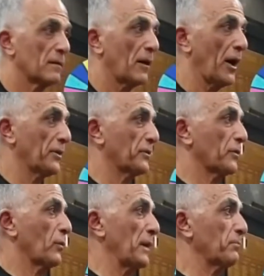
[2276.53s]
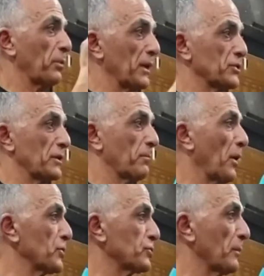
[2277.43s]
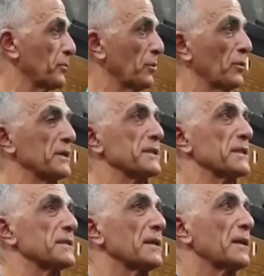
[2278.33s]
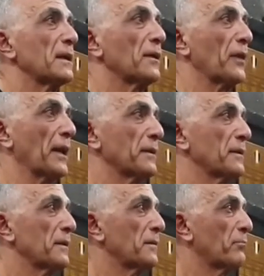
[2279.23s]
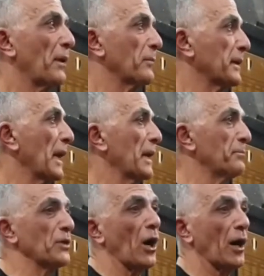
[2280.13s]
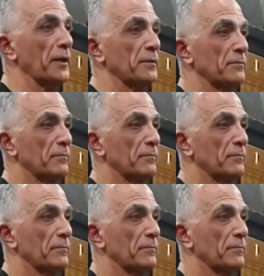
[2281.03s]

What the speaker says: I had the great pleasure, the postscript to all this is that Brother McCabe died.